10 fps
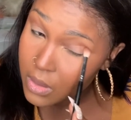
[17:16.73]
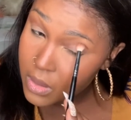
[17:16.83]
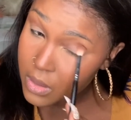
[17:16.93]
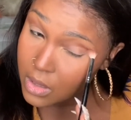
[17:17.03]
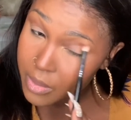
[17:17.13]

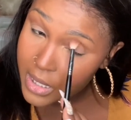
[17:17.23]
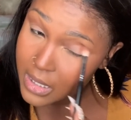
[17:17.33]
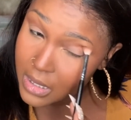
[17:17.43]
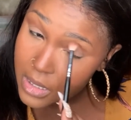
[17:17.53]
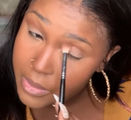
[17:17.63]
But that's
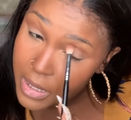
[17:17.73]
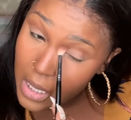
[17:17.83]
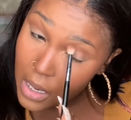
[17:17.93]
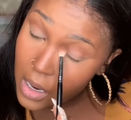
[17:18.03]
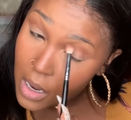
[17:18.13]
just me.
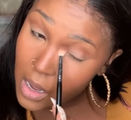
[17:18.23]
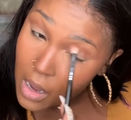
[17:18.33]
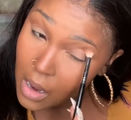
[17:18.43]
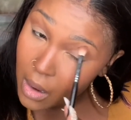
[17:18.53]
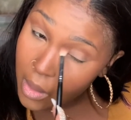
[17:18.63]

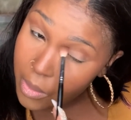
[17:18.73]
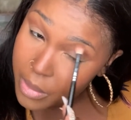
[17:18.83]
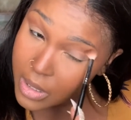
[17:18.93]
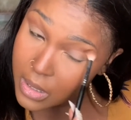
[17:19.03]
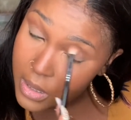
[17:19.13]
But